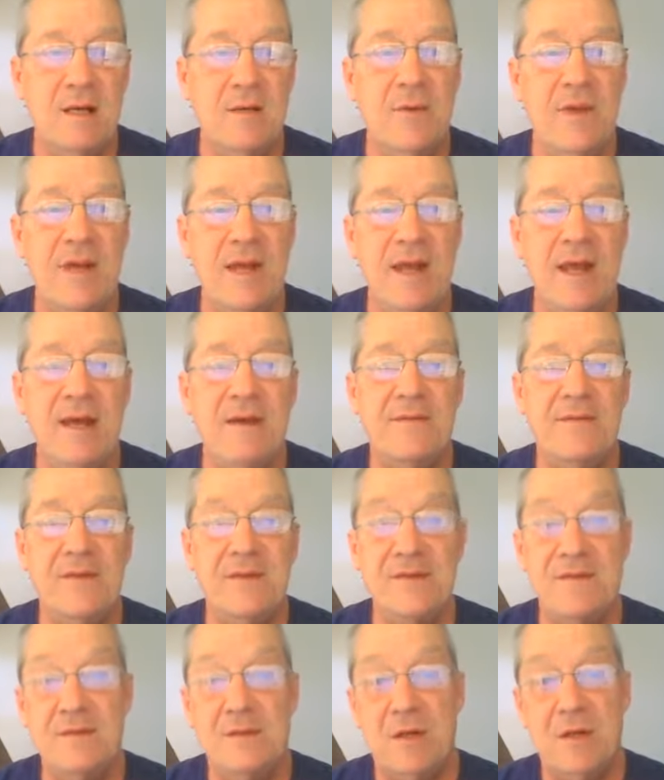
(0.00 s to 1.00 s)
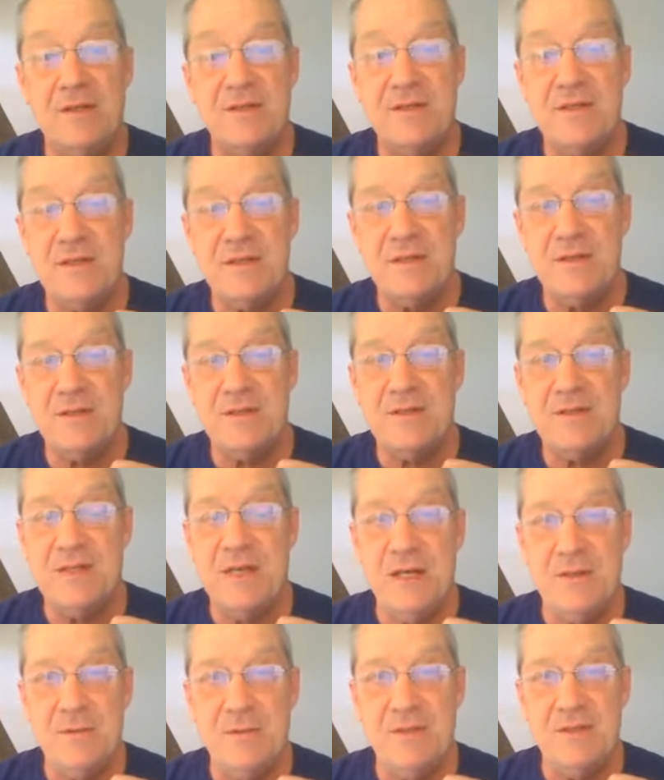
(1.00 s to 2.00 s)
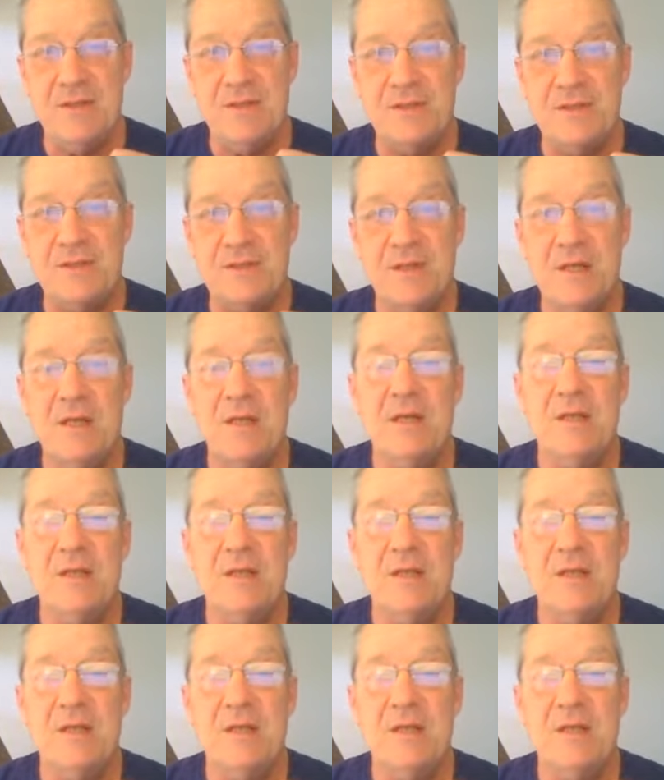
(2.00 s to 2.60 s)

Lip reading: We have our sister site, which is